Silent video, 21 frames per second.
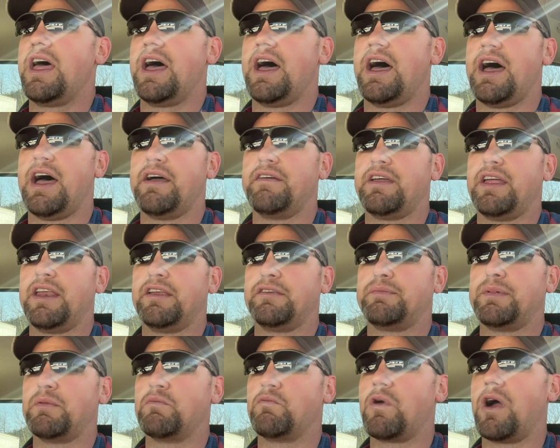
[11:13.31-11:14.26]
and it's
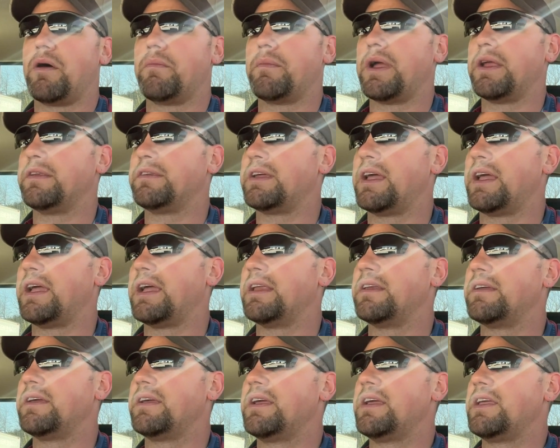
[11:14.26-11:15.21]
been well
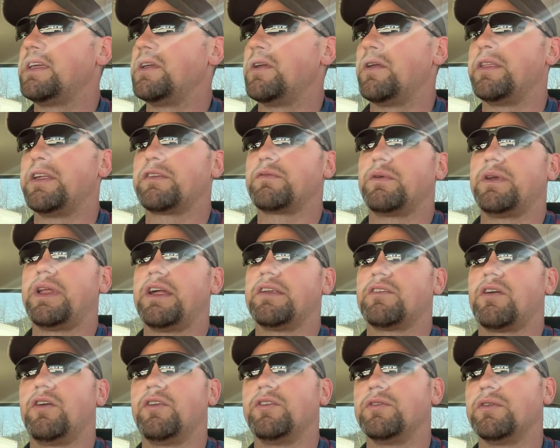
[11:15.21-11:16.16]
maintained. You know, this one has
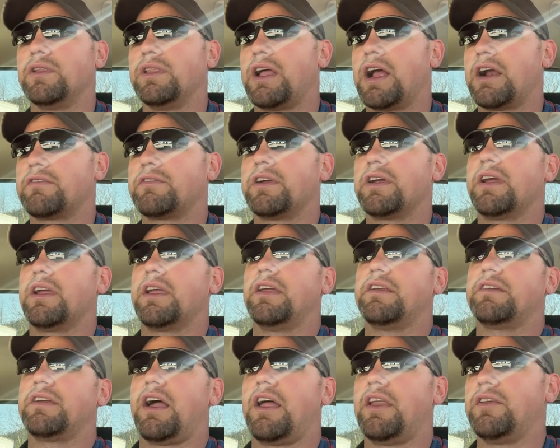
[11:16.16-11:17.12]
all new electric.
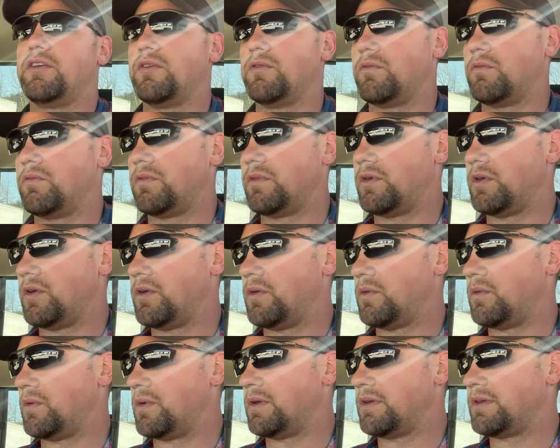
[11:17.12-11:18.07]
It's got
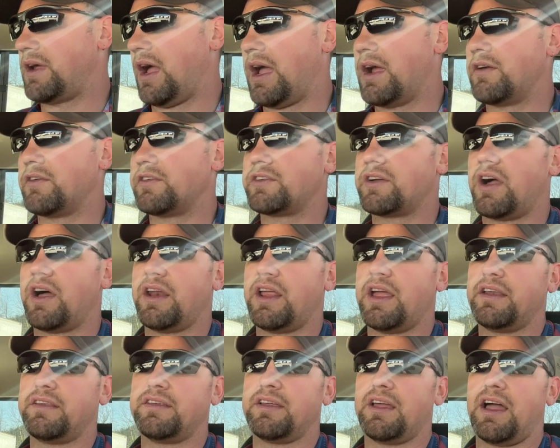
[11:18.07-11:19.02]
new tires on
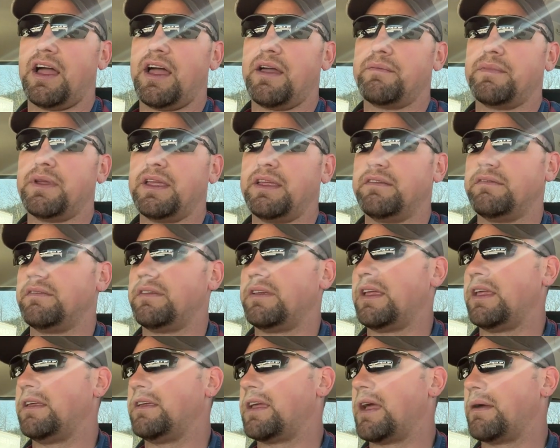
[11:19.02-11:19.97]
it.
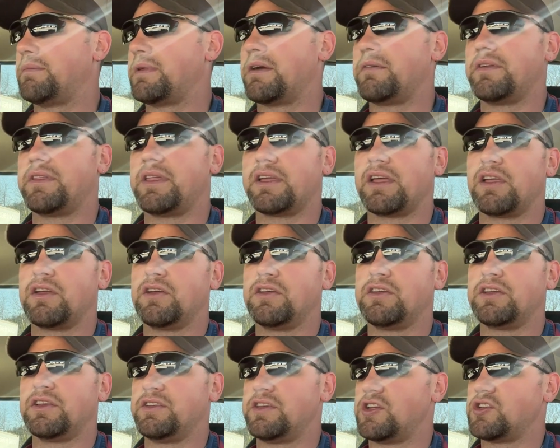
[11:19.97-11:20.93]
He kept everything in
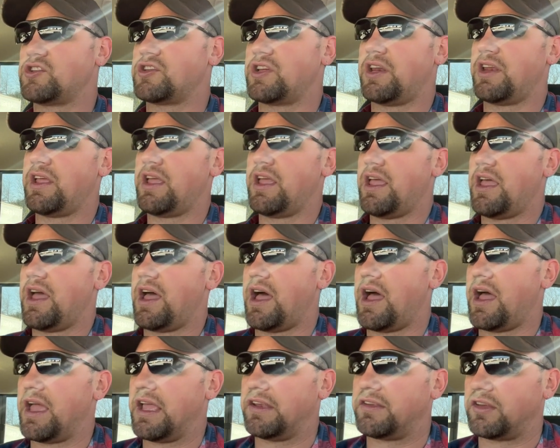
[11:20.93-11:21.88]
good condition.
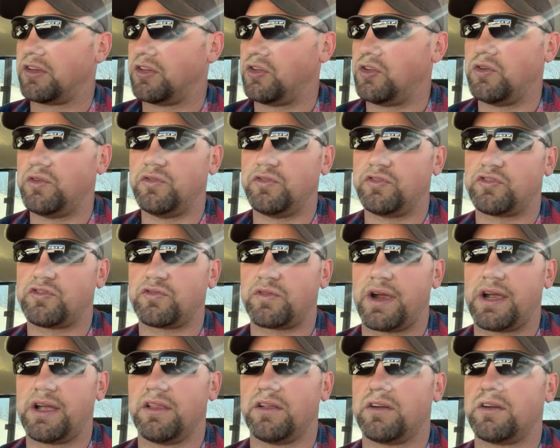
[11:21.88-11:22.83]
It's a used
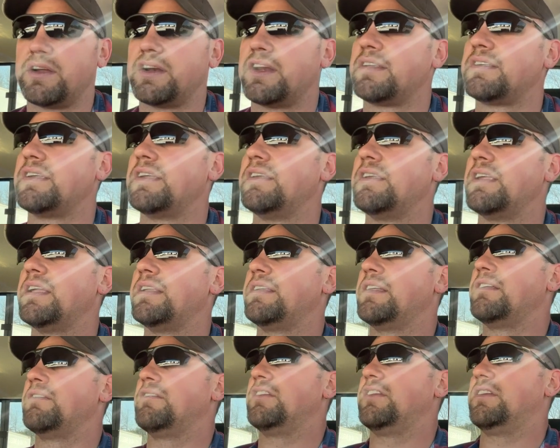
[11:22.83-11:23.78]
trailer and it's
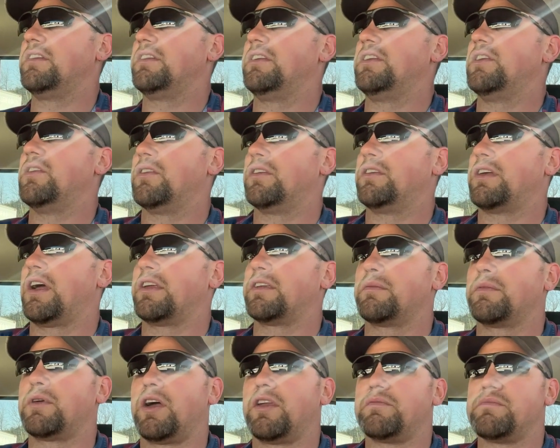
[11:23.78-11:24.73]
in, you know, you've got
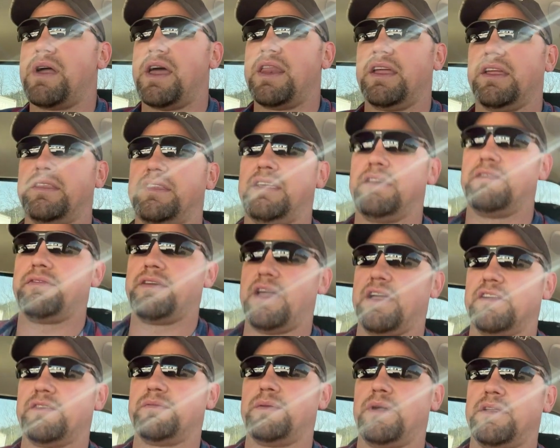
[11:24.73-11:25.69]
some cosmetic
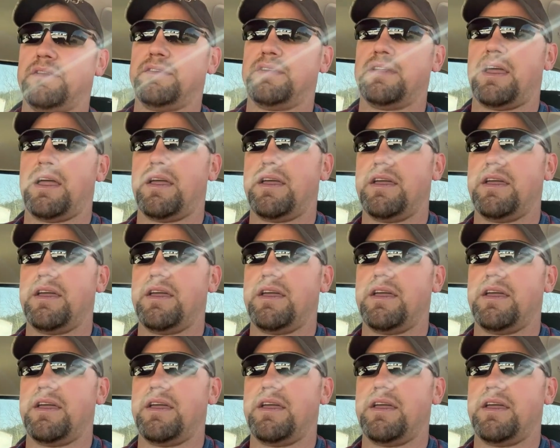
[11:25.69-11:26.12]
defects, but,